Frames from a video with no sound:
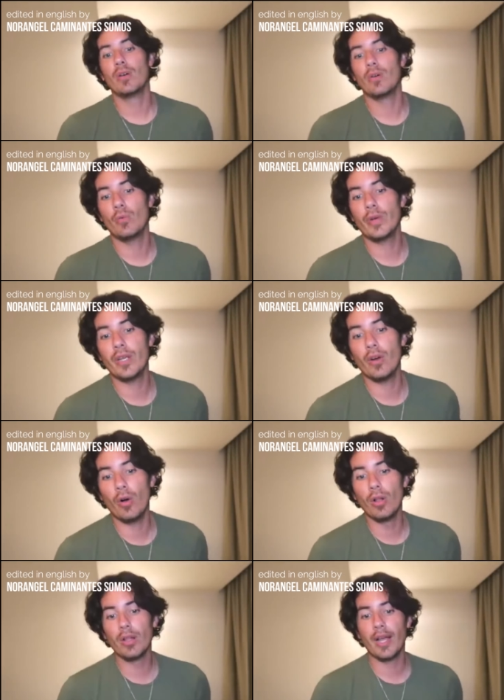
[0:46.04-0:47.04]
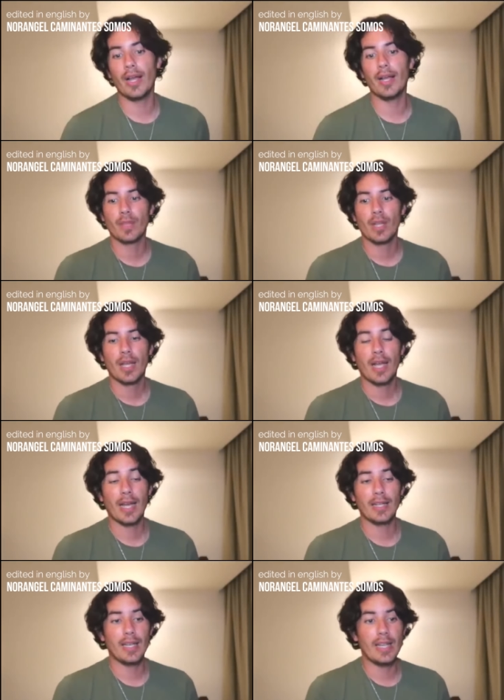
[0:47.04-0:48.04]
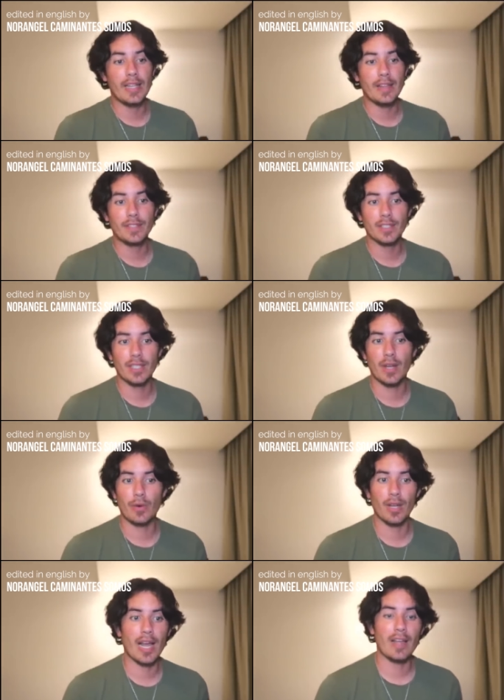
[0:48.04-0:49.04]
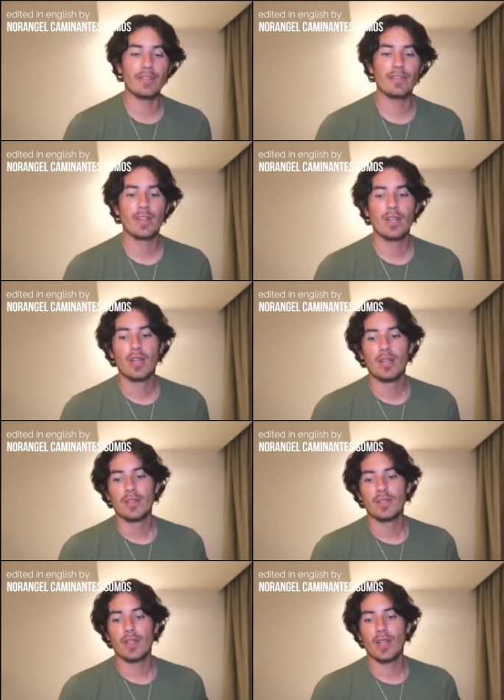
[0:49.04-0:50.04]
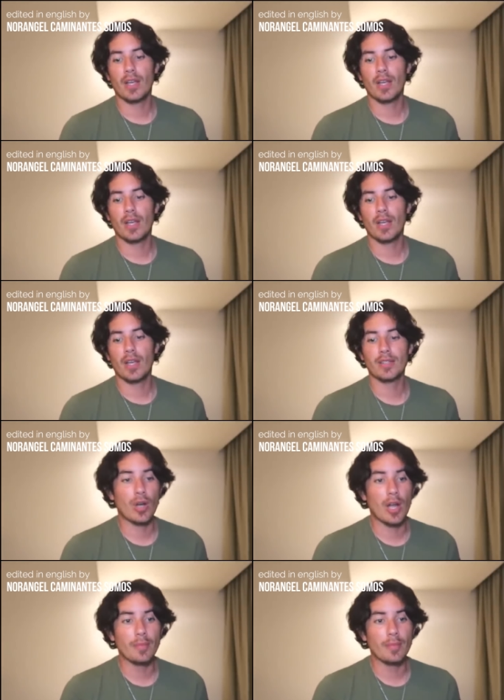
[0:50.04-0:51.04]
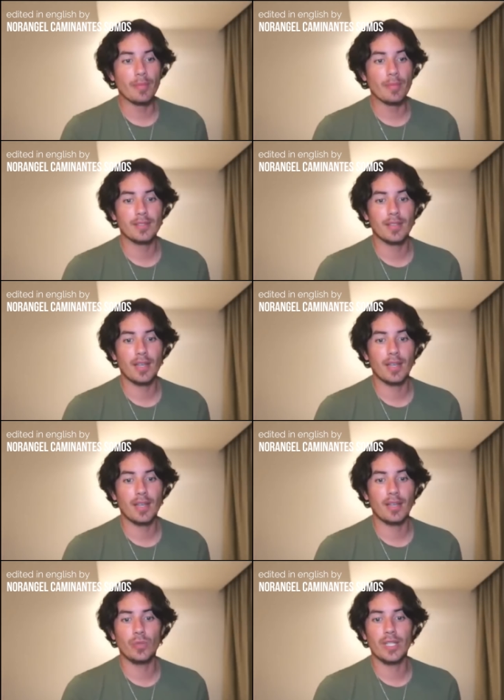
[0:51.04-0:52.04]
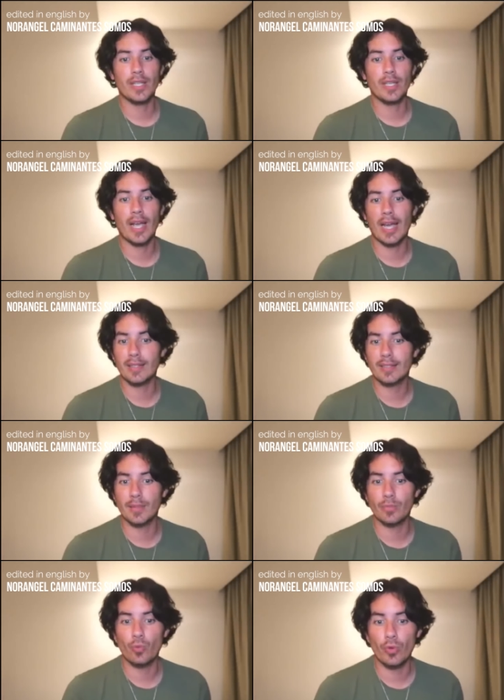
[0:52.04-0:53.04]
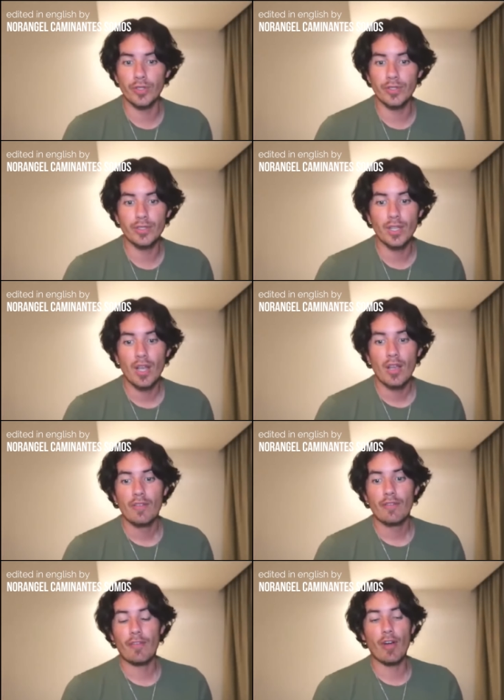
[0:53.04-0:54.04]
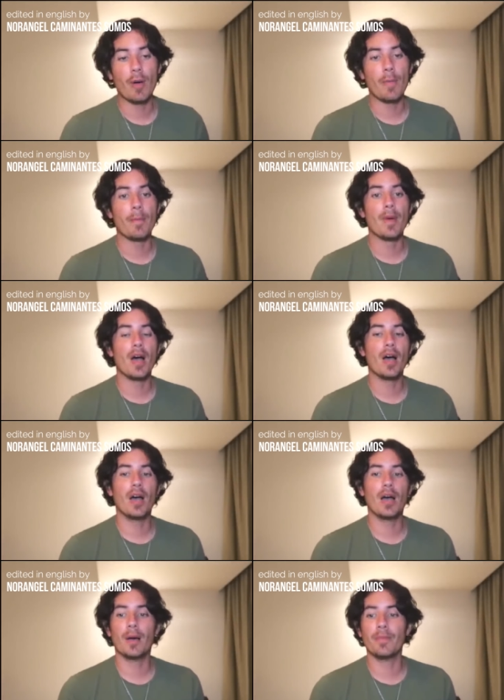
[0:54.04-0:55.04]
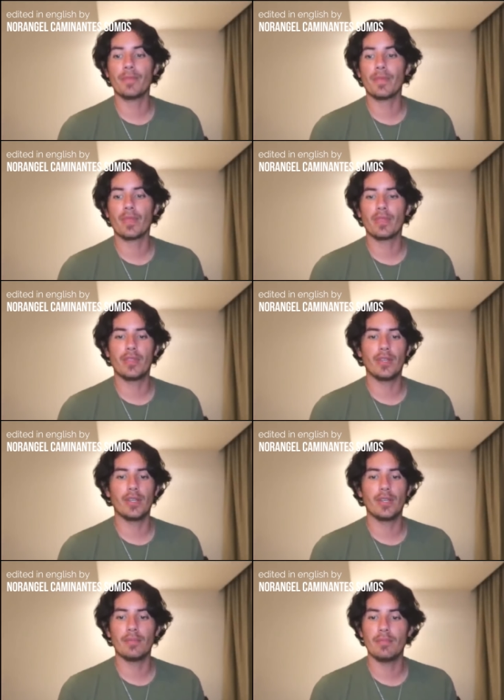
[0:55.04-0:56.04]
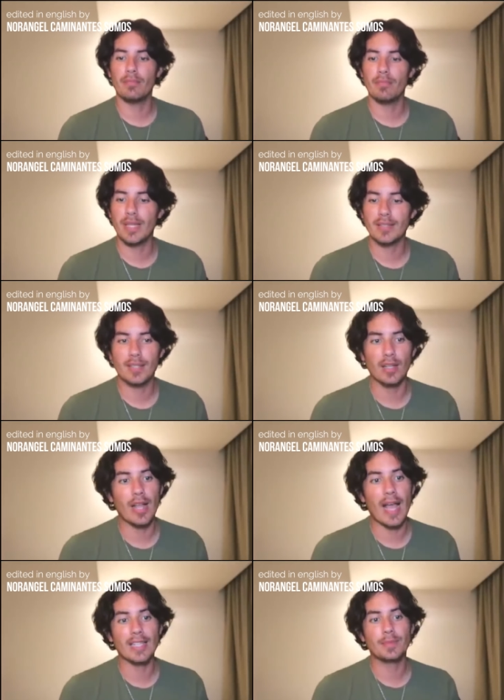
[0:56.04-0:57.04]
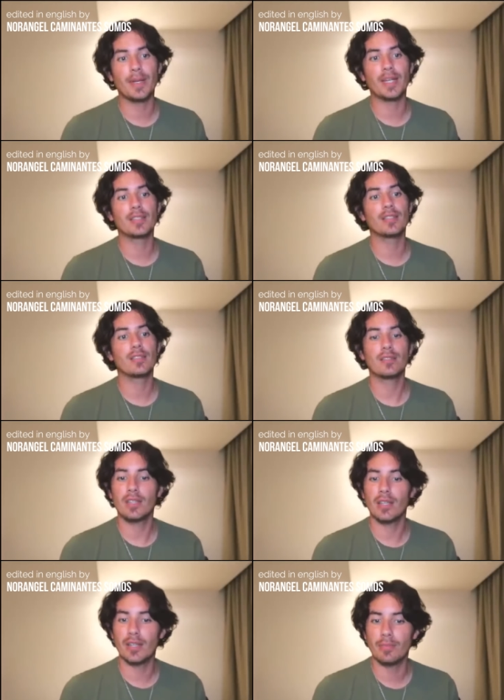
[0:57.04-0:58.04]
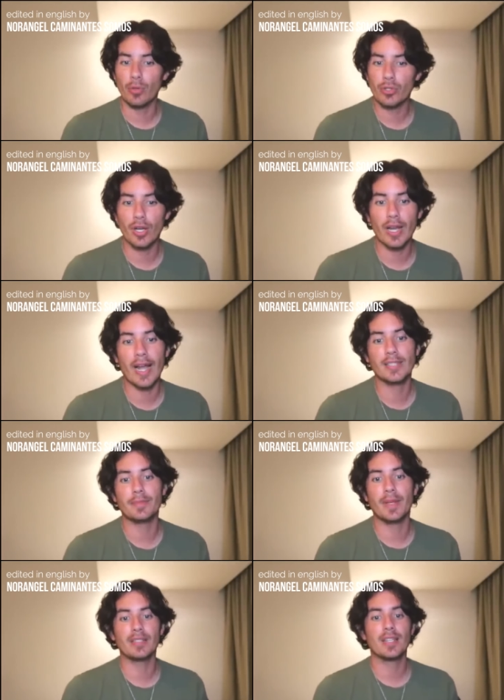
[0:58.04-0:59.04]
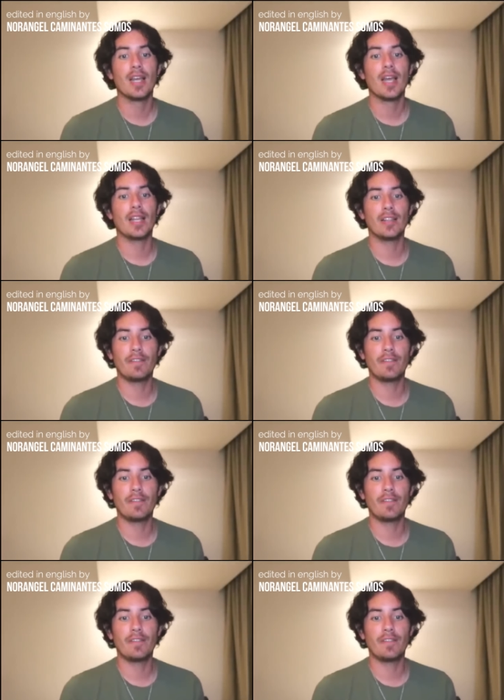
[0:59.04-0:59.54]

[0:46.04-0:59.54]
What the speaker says: We all had lived in our life some traumas, and we had some wounds from the mental aspect, the emotional aspect, and the